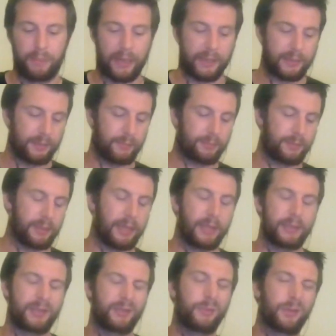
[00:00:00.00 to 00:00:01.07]
make the
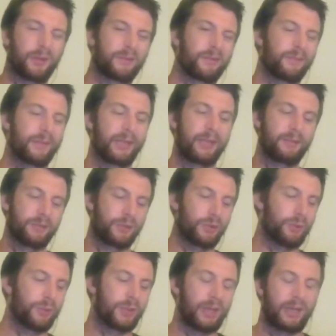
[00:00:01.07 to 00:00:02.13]
guys who work for me
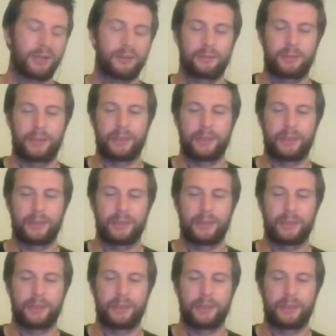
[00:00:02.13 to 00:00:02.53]
do that.